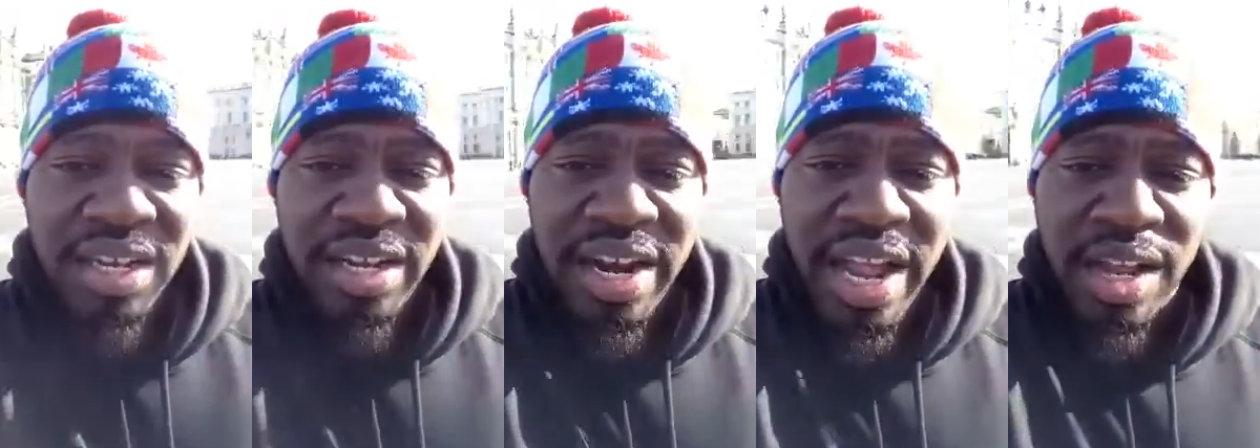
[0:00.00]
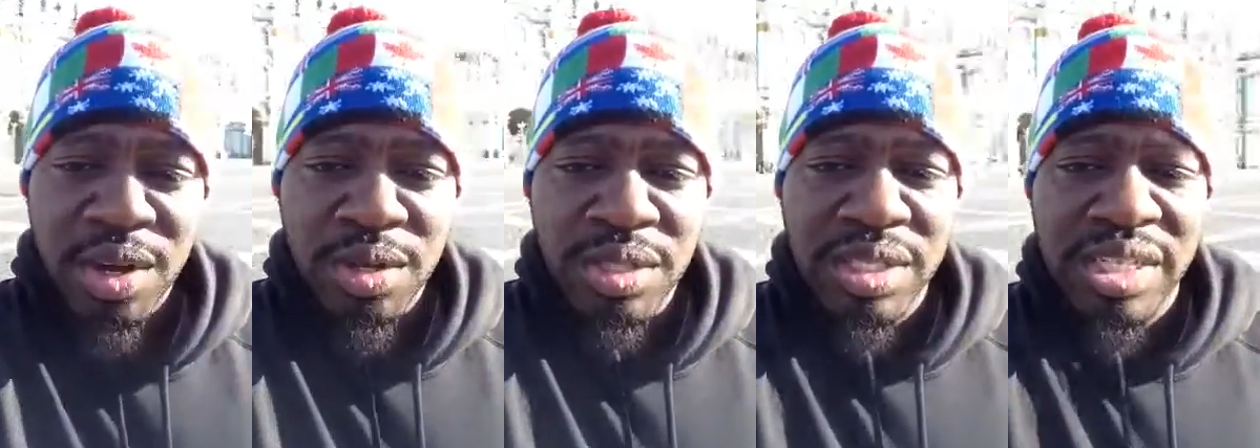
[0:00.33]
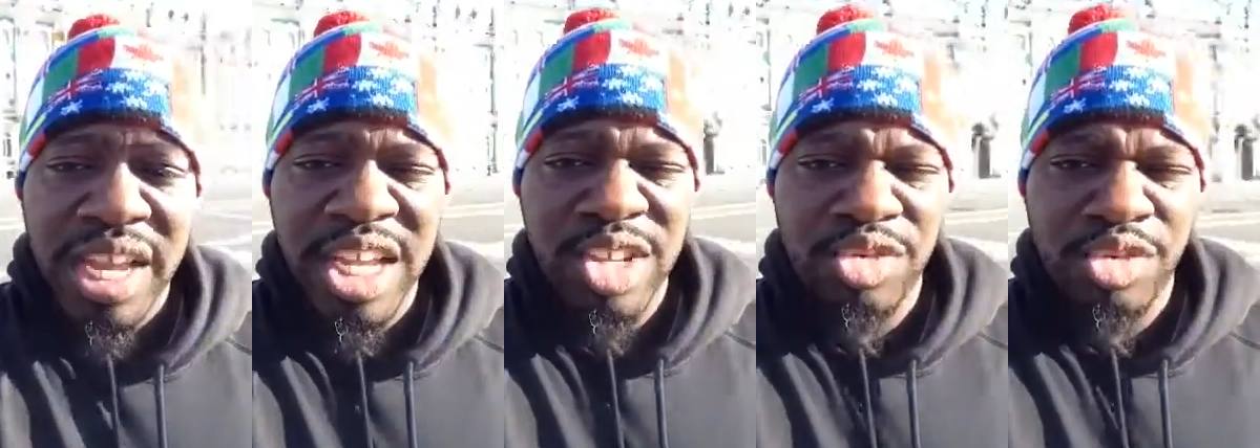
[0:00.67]
That goes to
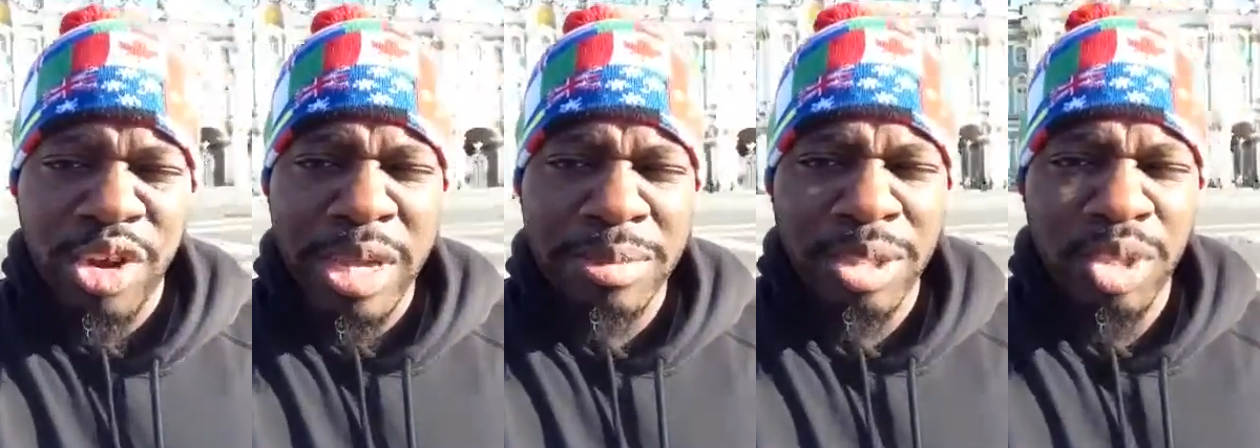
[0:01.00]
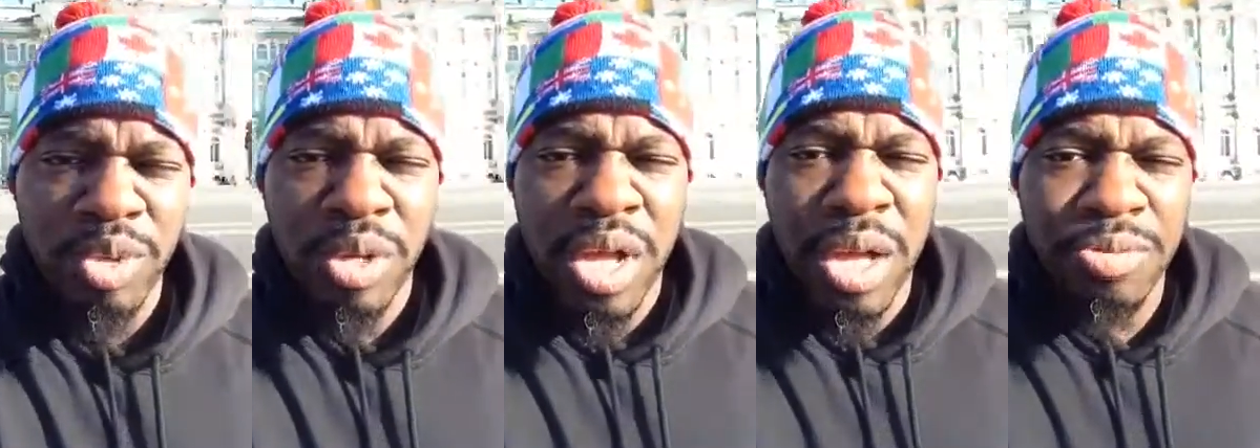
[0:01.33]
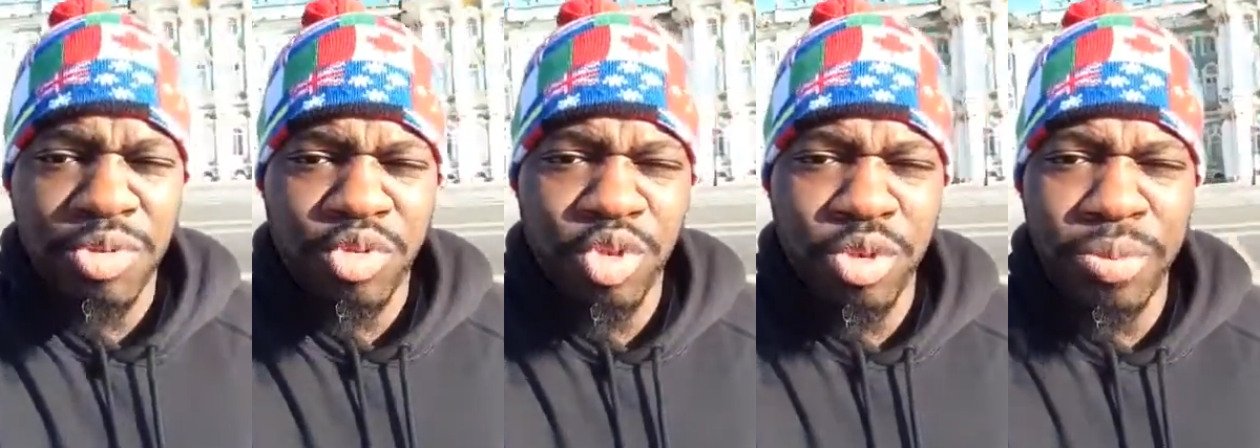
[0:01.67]
tell you dreams do
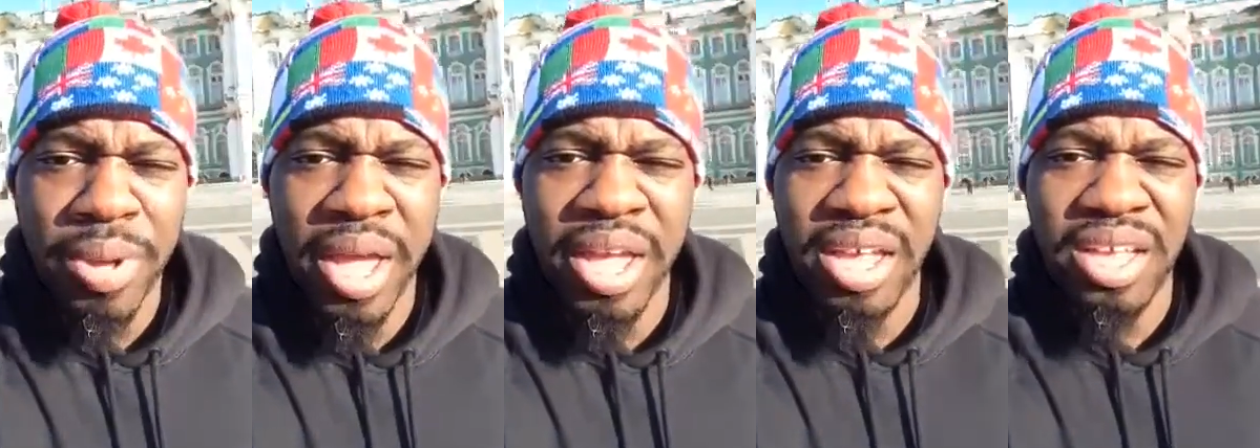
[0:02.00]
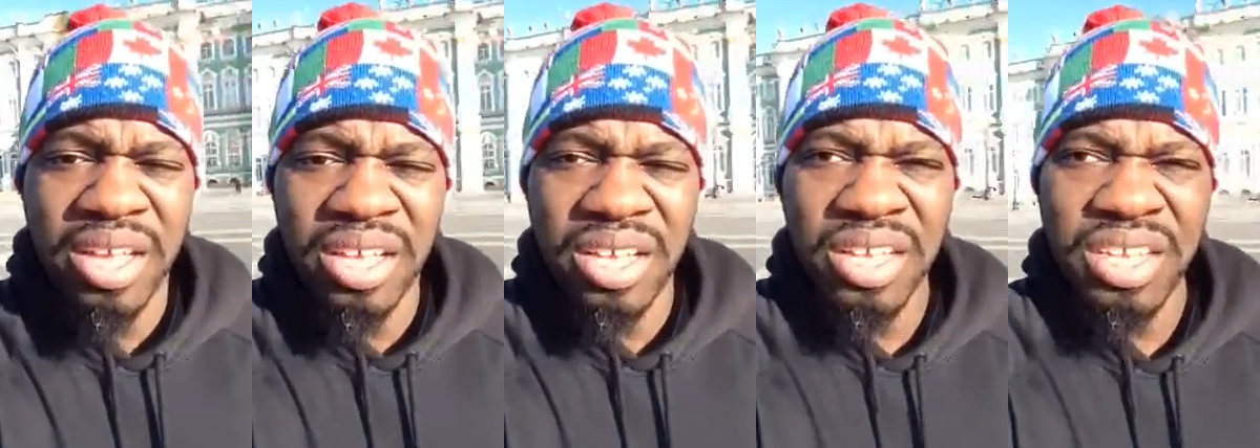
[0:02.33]
come true, man.